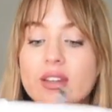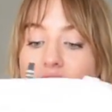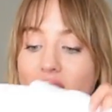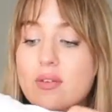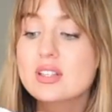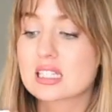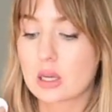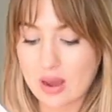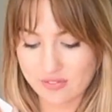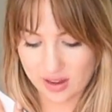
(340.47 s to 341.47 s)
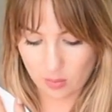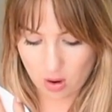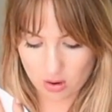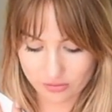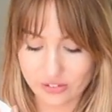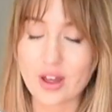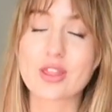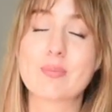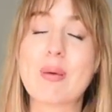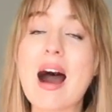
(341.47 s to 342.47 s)
I found this LOEWE one for
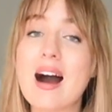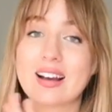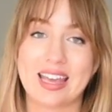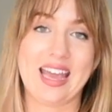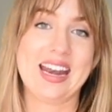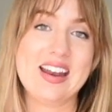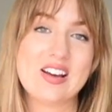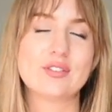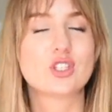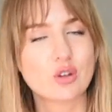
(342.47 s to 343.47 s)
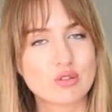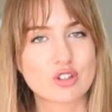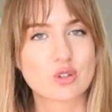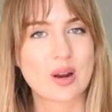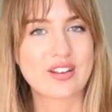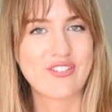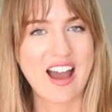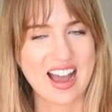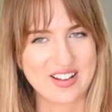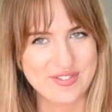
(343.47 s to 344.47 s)
the bargain of
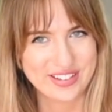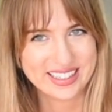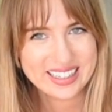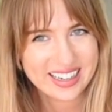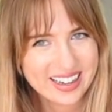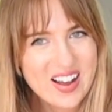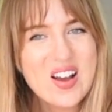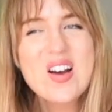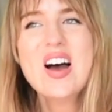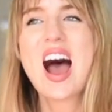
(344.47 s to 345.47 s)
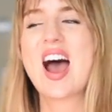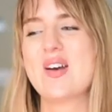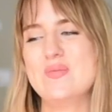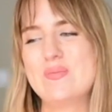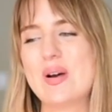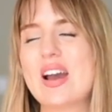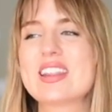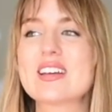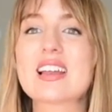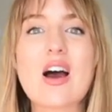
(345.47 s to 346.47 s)
£225.
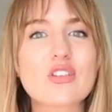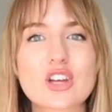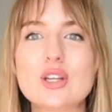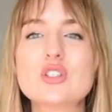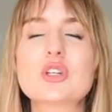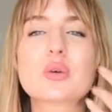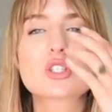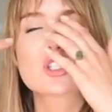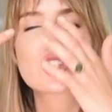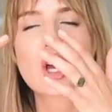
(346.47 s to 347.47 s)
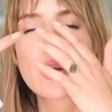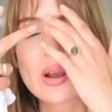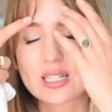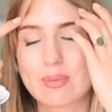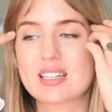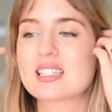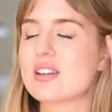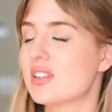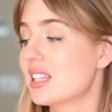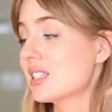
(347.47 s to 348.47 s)
but they're like, the Gucci ones are so
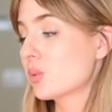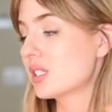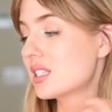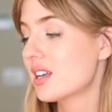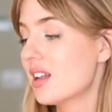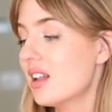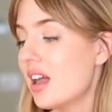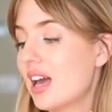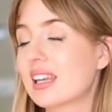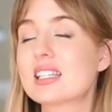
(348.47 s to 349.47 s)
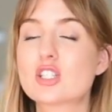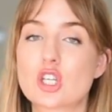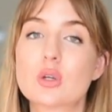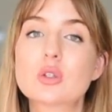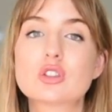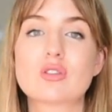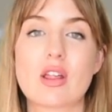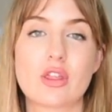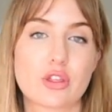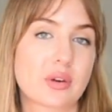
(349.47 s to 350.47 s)
expensive, and this was at least £200
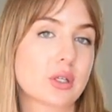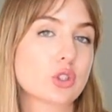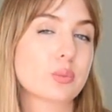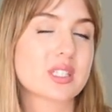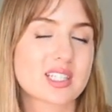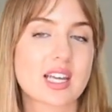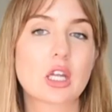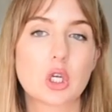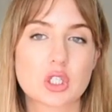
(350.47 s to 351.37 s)
rather than £300, but still